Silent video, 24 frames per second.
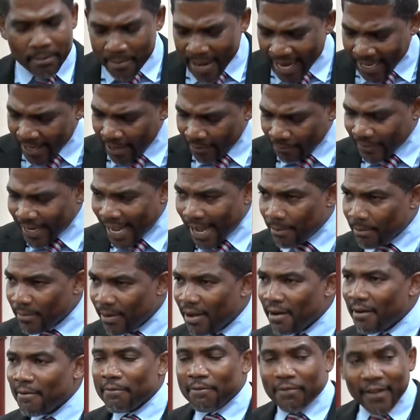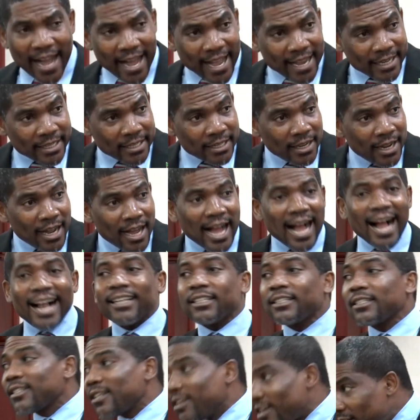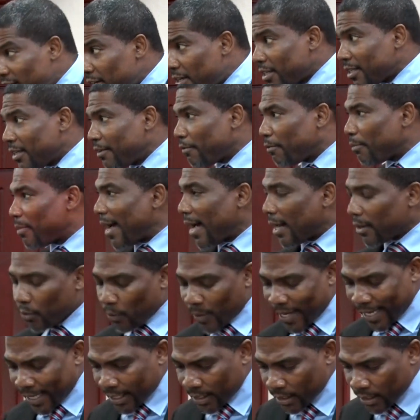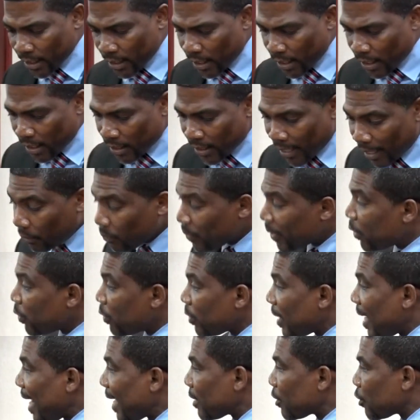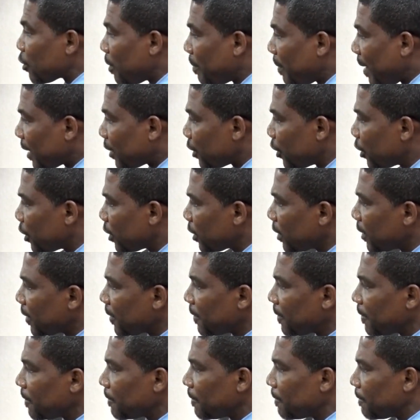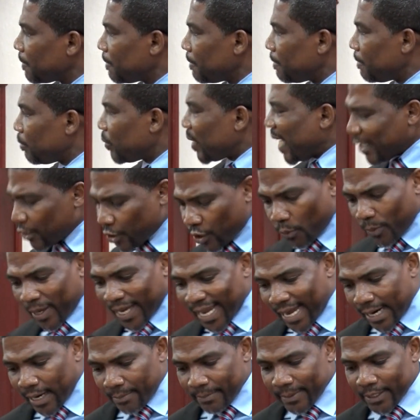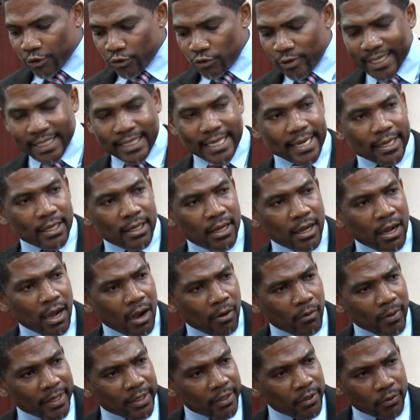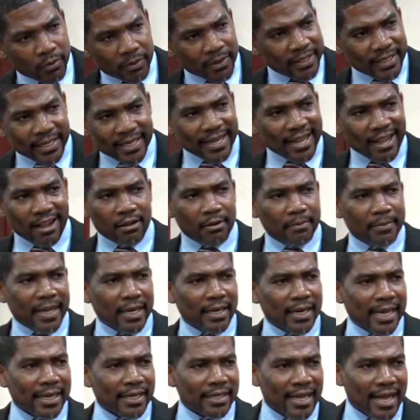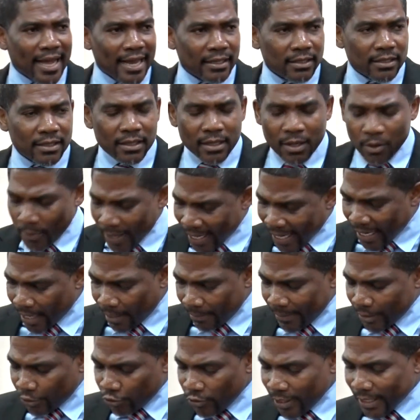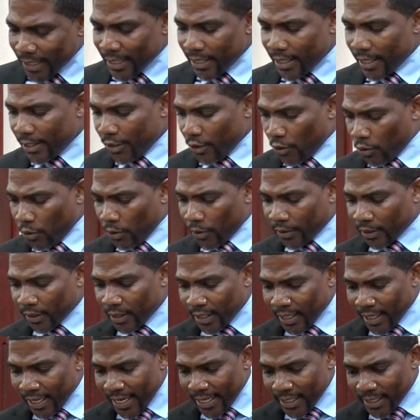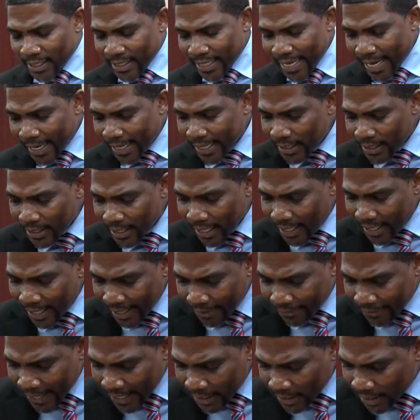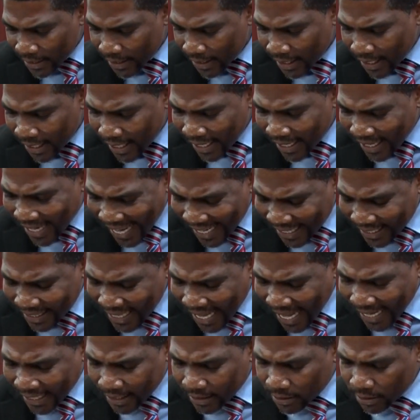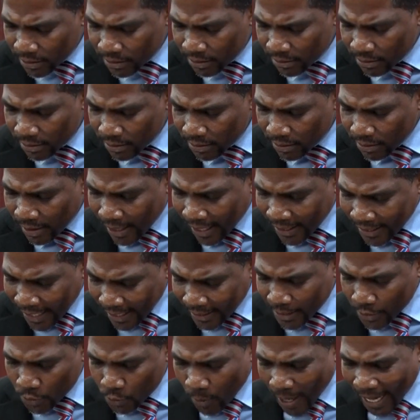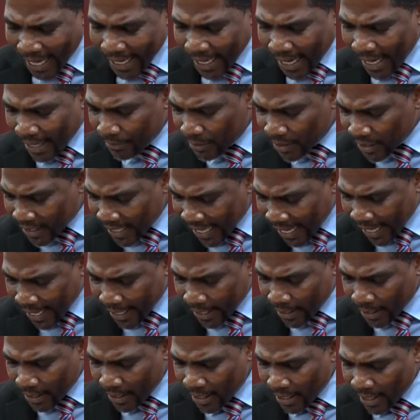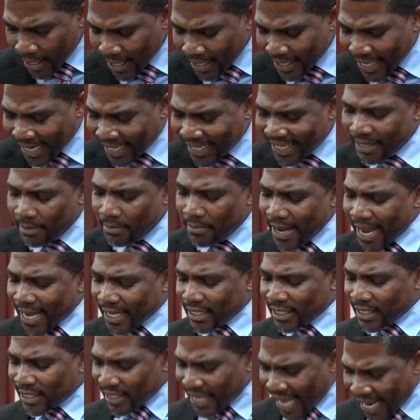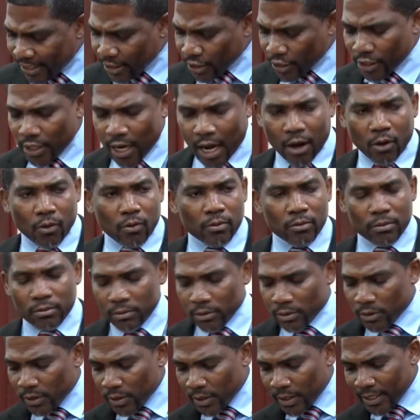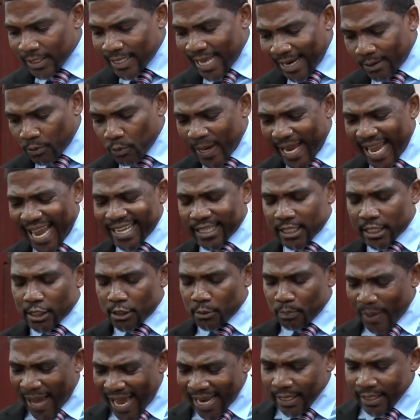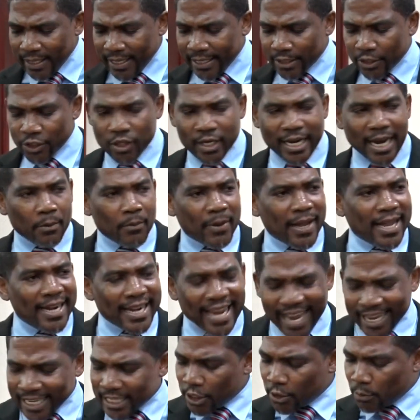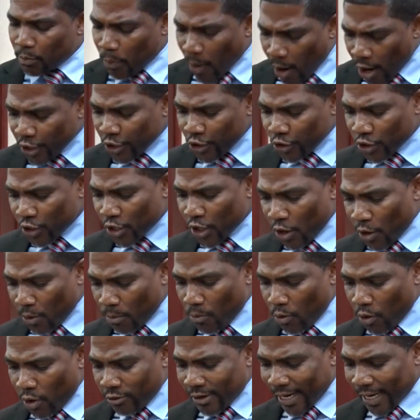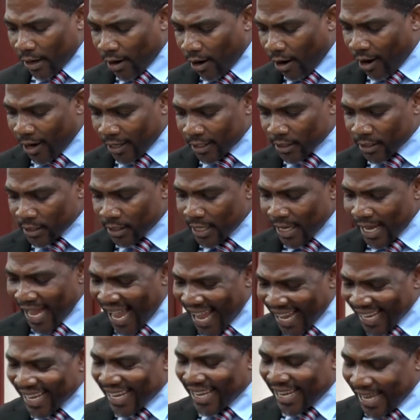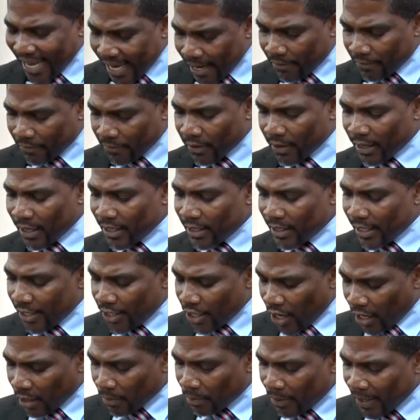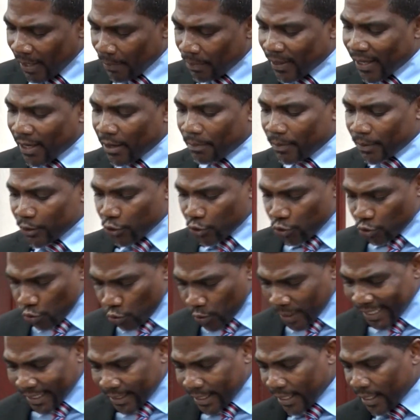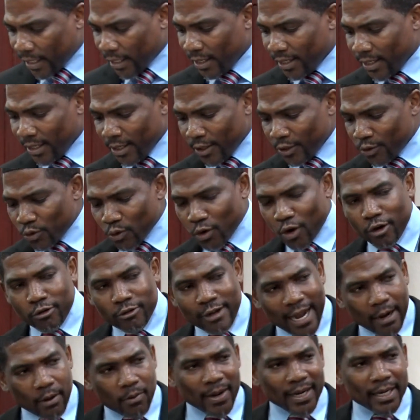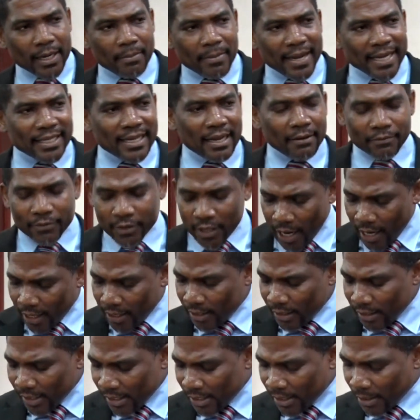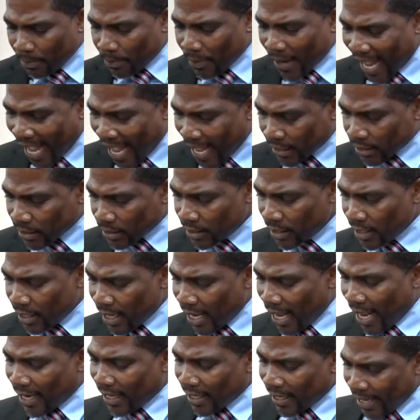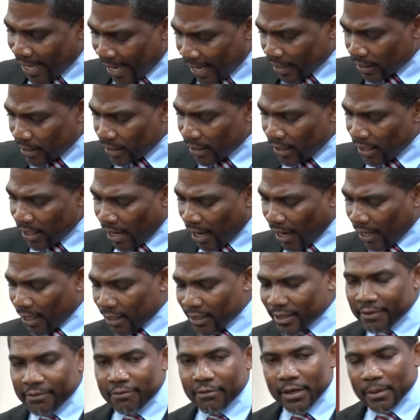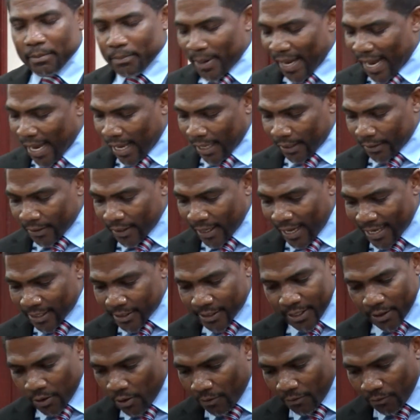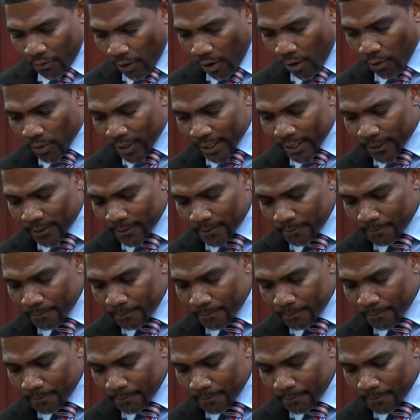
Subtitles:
many of them find alternative pathways that we don't like so much? And so we cannot be treating our youth in the Caribbean like that. We cannot be treating the youth in St. Kitts and Nevis like that. And that is why I'm saying that it makes sense now that we expand this so that we can expunge more records and give the young people an opportunity to correct what they might have done in the past and get on a different path as they go forward.